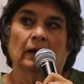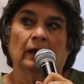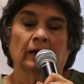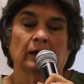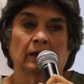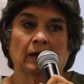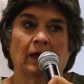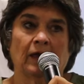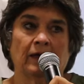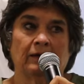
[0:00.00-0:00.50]

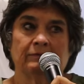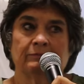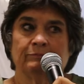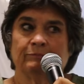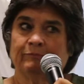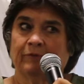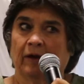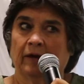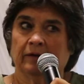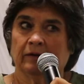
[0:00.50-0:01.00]
And I
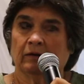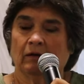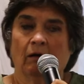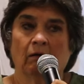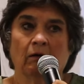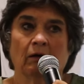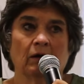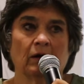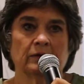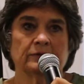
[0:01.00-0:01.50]
find it
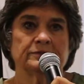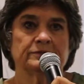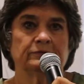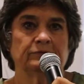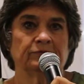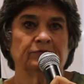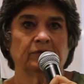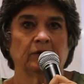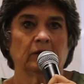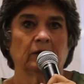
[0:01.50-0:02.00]
hard
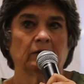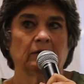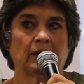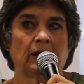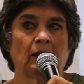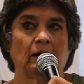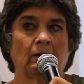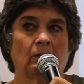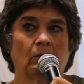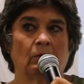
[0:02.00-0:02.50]
to figure
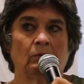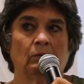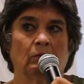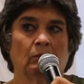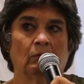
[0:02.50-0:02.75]
out